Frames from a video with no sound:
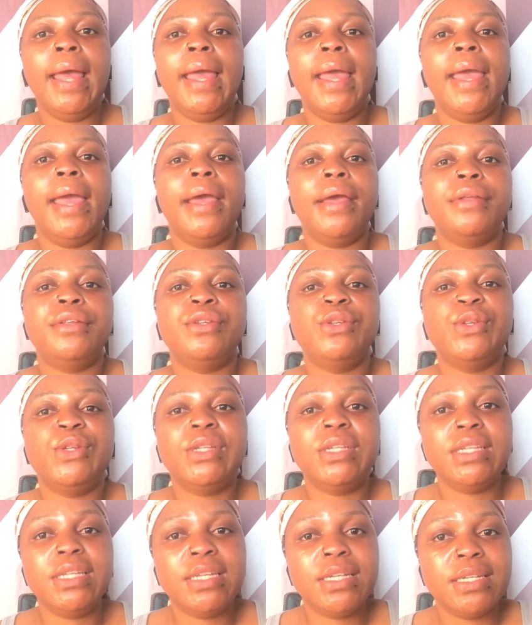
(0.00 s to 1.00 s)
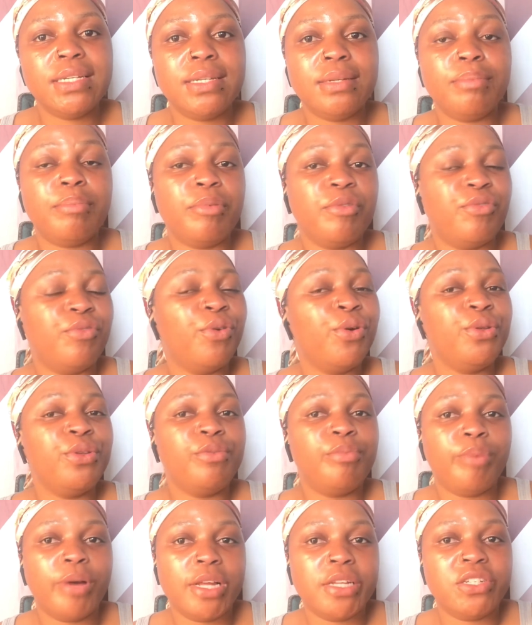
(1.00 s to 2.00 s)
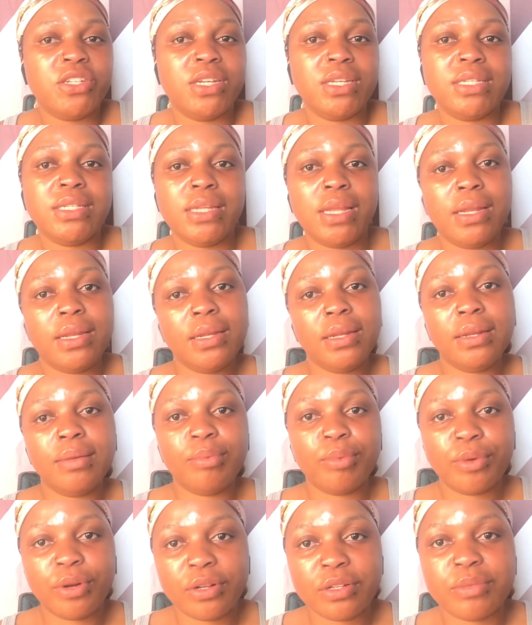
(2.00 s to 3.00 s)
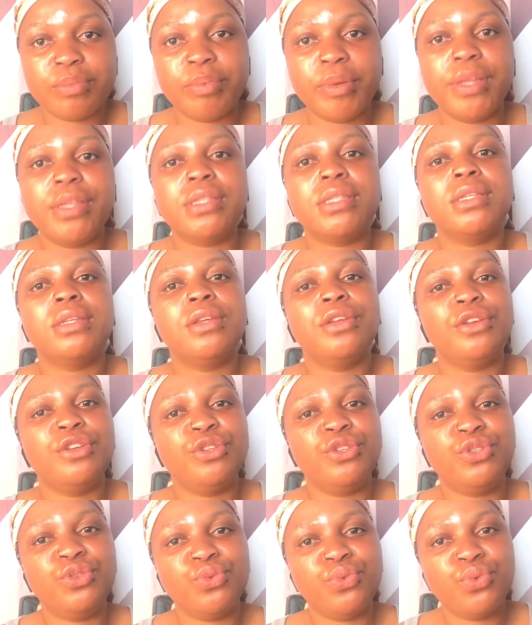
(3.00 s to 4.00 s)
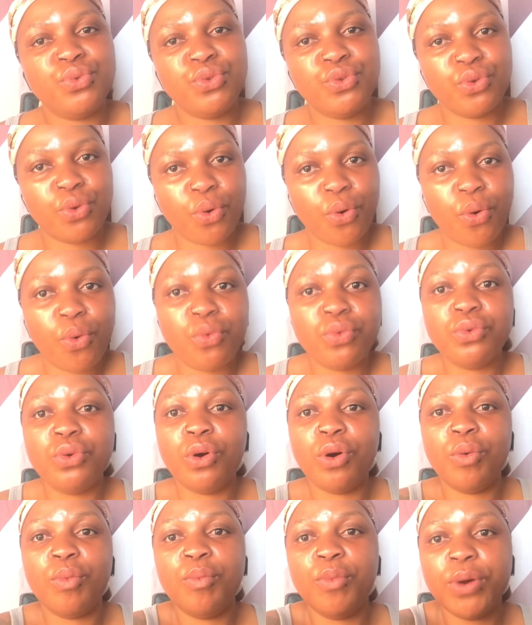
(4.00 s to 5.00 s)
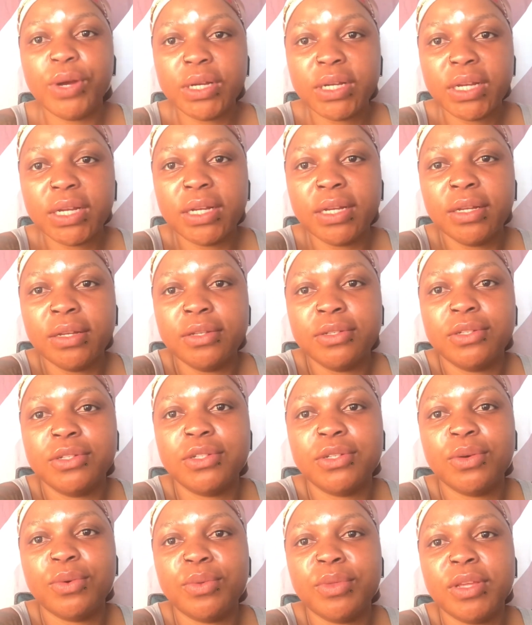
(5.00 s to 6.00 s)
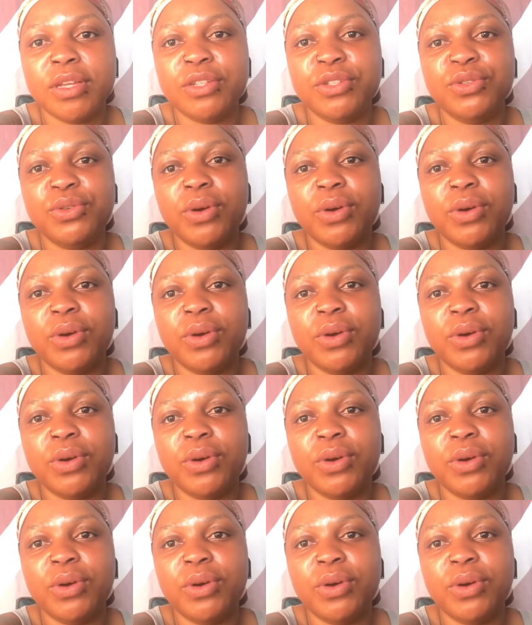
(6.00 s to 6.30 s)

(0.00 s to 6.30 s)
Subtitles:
and you need, before you purchase any lip gloss base, do your own homework so that you